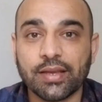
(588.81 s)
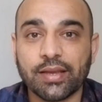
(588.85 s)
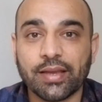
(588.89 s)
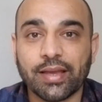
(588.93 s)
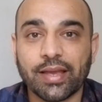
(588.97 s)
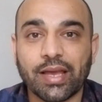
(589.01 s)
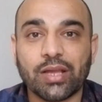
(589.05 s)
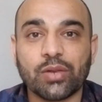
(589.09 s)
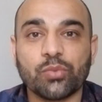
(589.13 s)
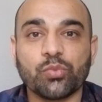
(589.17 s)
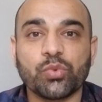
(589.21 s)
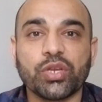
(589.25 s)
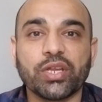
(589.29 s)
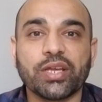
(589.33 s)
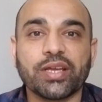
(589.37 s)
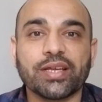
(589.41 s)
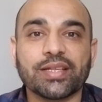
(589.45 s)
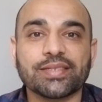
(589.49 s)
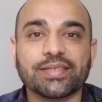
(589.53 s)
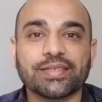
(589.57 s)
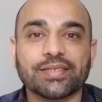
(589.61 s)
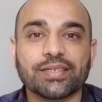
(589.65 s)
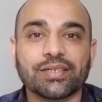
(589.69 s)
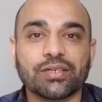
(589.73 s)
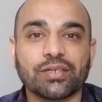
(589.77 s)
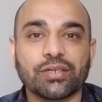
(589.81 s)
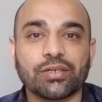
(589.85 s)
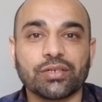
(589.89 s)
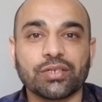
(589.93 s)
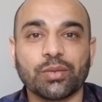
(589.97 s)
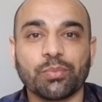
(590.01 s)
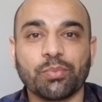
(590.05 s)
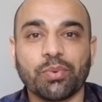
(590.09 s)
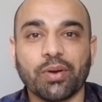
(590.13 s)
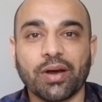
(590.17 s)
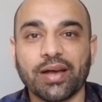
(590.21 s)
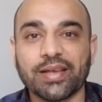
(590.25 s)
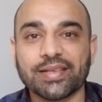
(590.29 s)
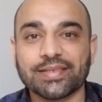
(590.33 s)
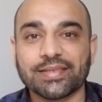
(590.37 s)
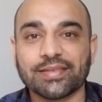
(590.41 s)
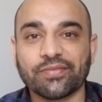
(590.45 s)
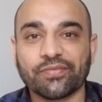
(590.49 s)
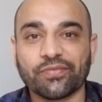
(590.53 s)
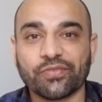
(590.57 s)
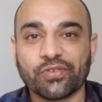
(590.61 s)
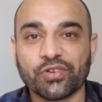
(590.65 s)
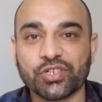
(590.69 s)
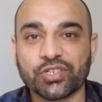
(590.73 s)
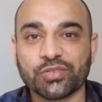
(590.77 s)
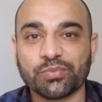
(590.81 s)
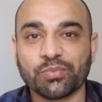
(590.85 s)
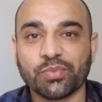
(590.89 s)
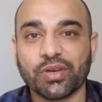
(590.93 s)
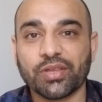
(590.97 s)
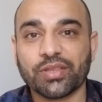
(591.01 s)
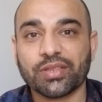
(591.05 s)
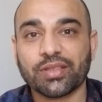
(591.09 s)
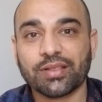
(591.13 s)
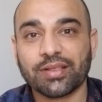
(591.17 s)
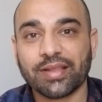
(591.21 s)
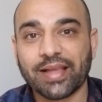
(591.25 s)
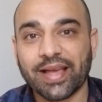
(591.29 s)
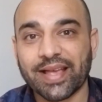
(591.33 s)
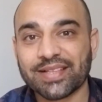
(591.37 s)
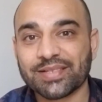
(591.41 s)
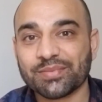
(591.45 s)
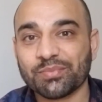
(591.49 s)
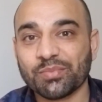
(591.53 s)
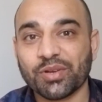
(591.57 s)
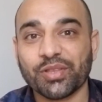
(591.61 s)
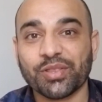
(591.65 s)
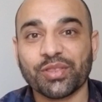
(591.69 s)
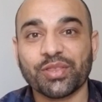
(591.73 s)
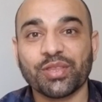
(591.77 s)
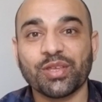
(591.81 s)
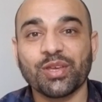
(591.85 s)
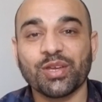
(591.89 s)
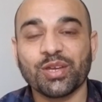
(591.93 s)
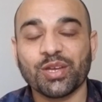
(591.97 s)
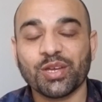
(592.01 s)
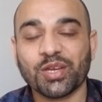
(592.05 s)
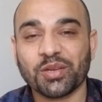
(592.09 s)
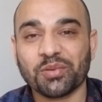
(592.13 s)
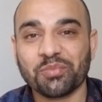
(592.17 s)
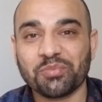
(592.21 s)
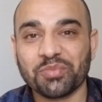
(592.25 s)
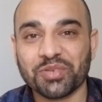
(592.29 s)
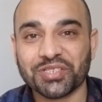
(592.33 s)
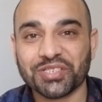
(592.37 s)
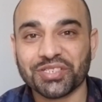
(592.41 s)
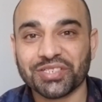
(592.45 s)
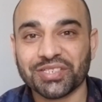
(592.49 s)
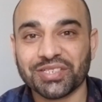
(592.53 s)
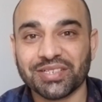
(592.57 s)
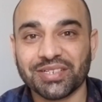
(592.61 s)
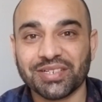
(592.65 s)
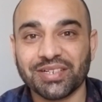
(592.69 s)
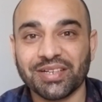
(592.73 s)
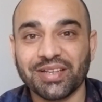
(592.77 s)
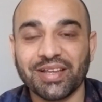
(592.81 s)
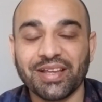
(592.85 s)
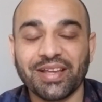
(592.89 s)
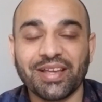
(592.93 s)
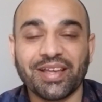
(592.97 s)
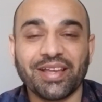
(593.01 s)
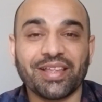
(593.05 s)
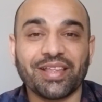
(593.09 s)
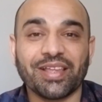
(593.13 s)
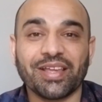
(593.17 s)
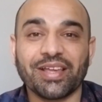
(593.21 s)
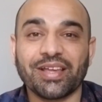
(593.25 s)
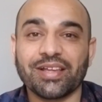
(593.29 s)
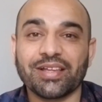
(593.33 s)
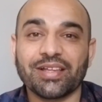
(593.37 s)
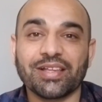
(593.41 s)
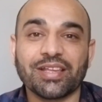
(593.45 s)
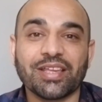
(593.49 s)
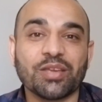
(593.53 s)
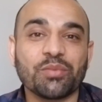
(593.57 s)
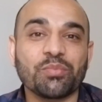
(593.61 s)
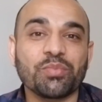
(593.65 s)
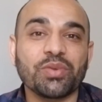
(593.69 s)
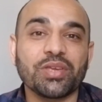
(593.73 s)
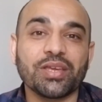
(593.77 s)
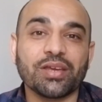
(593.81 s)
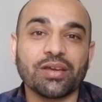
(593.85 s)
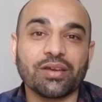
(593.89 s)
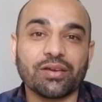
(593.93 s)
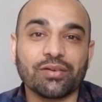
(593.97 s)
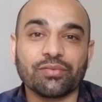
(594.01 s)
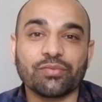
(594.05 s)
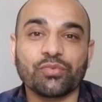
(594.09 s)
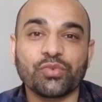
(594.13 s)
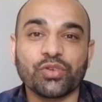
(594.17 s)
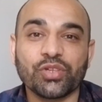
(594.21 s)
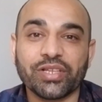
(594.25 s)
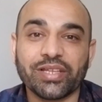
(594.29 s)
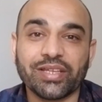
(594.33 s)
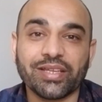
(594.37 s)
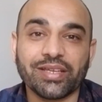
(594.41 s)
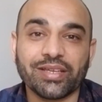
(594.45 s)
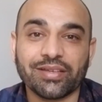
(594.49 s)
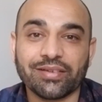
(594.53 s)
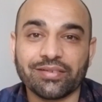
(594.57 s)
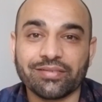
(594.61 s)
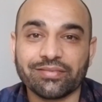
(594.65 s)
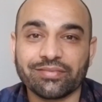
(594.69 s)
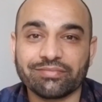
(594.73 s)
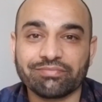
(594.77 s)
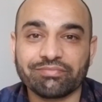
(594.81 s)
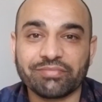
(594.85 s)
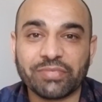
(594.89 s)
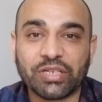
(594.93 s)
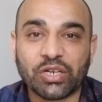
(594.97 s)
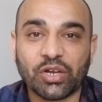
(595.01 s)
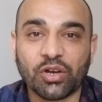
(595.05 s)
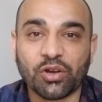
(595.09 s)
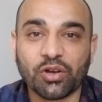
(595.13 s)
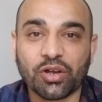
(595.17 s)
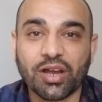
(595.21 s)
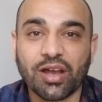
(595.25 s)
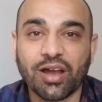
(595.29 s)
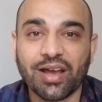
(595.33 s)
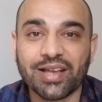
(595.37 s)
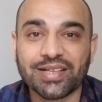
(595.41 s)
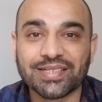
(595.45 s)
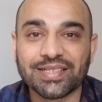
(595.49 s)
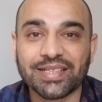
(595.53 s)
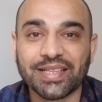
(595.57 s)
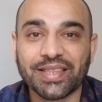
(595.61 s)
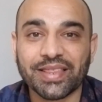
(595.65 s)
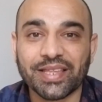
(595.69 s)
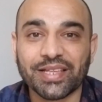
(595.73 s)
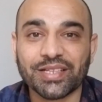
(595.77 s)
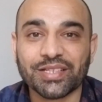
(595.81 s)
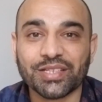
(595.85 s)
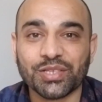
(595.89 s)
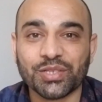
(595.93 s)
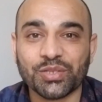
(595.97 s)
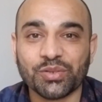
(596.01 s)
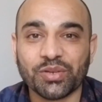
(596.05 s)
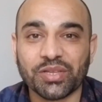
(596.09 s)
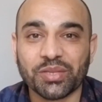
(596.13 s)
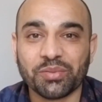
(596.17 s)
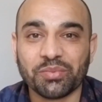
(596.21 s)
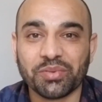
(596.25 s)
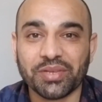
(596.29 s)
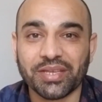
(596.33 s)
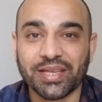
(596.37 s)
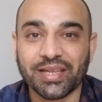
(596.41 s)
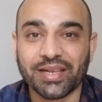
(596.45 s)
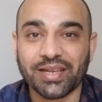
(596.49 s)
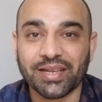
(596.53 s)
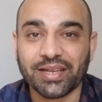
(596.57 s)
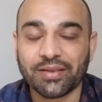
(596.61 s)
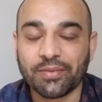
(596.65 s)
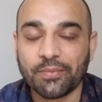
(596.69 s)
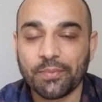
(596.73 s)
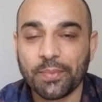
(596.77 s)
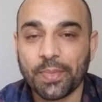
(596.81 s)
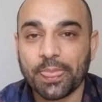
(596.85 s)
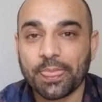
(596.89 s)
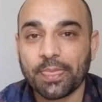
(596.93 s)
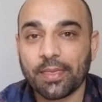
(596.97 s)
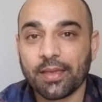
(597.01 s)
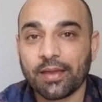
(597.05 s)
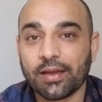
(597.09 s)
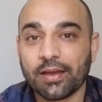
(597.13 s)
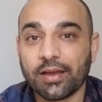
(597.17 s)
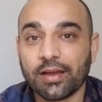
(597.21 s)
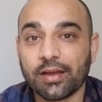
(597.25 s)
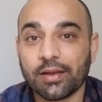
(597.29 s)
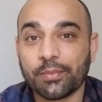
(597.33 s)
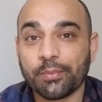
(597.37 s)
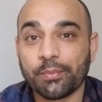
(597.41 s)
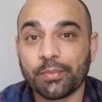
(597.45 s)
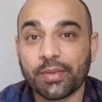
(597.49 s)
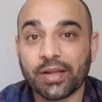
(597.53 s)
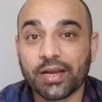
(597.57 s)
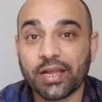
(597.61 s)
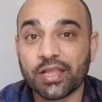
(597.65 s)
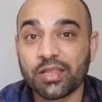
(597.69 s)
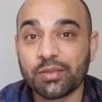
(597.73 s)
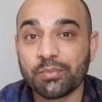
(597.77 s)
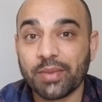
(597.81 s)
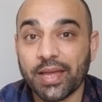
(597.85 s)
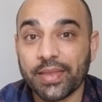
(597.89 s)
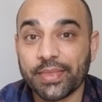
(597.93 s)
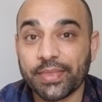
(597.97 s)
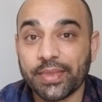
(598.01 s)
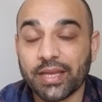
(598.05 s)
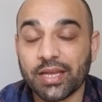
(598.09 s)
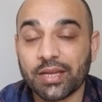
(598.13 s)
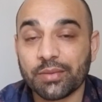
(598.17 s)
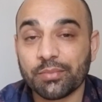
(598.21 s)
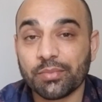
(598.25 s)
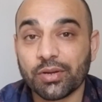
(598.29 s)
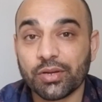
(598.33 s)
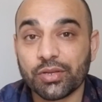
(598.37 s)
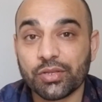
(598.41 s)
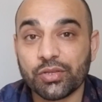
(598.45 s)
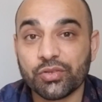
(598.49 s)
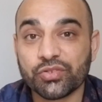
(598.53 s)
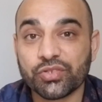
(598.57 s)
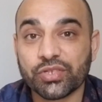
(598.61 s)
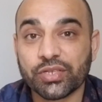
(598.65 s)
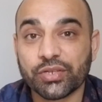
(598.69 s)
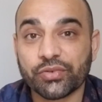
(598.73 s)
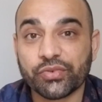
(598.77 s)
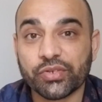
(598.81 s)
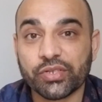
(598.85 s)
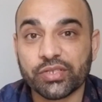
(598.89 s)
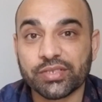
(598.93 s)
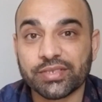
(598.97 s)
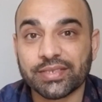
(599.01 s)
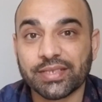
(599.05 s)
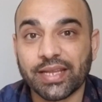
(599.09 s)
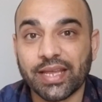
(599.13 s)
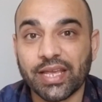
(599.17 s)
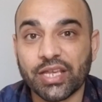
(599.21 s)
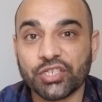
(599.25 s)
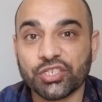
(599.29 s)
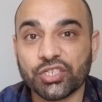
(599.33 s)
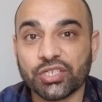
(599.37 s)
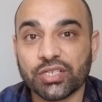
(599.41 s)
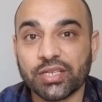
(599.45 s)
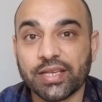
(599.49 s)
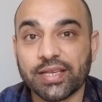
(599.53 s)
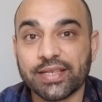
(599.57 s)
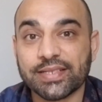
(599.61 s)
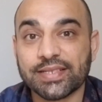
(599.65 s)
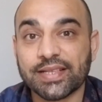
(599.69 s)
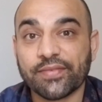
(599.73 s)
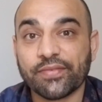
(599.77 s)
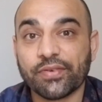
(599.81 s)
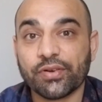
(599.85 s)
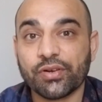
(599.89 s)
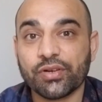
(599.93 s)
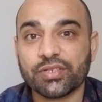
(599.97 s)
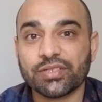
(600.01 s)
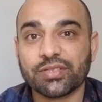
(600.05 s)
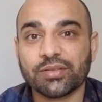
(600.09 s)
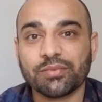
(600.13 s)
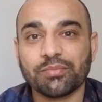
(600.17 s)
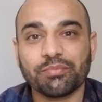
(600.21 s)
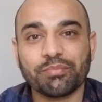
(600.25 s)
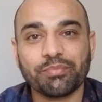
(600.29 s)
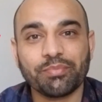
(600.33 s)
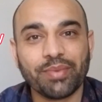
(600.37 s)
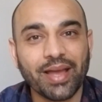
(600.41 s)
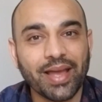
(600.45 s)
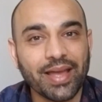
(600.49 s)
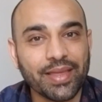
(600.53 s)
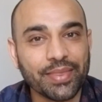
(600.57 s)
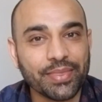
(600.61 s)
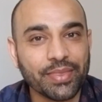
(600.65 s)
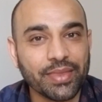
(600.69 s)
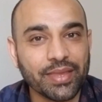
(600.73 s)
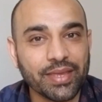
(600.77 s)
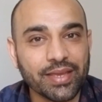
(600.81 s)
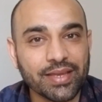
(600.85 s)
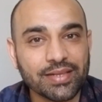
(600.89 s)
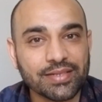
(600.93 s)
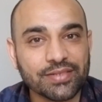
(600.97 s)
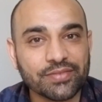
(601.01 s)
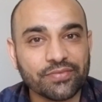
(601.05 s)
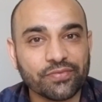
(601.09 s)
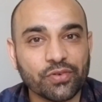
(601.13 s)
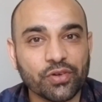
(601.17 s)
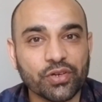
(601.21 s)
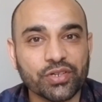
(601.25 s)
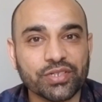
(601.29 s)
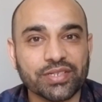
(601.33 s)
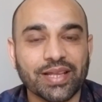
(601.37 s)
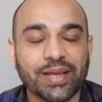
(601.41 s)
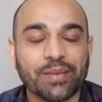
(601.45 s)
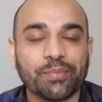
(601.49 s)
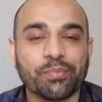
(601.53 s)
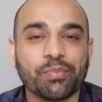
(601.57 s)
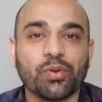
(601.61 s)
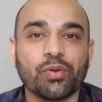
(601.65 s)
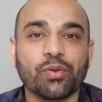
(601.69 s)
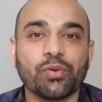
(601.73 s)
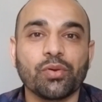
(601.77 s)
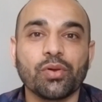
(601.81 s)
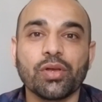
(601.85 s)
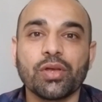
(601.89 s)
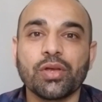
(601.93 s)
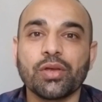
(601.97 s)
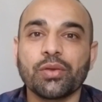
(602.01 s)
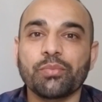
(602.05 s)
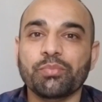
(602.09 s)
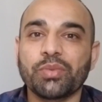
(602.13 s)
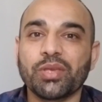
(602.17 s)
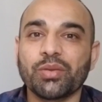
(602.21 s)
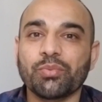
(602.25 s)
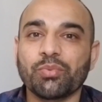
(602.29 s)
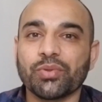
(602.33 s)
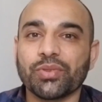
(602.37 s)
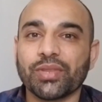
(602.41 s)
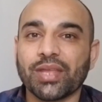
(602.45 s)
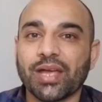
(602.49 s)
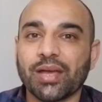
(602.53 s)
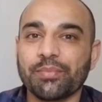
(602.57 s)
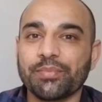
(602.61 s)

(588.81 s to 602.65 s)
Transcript: And when you consider a deposit first month, last month, commission, it can be a really, you know, costly thing to do at the beginning. Another bad thing about using a real estate agent is I've heard some bad things. For example, people not